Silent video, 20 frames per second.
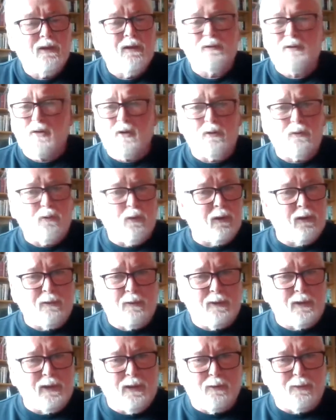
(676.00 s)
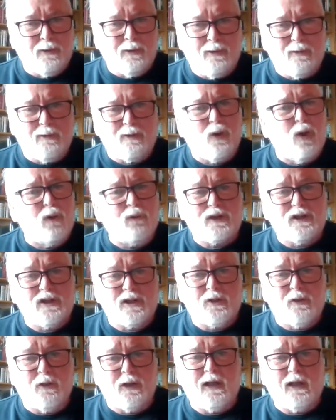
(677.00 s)
Jude, COVID's
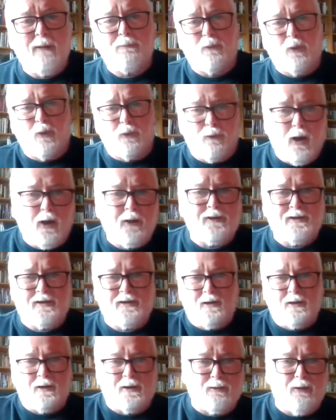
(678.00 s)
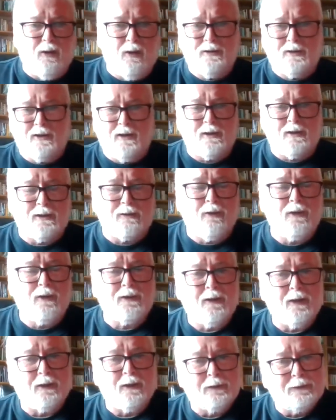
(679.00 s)
just going to keep going round in circles, round in circles, round in
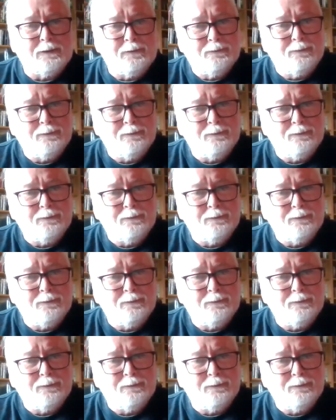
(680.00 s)
circles.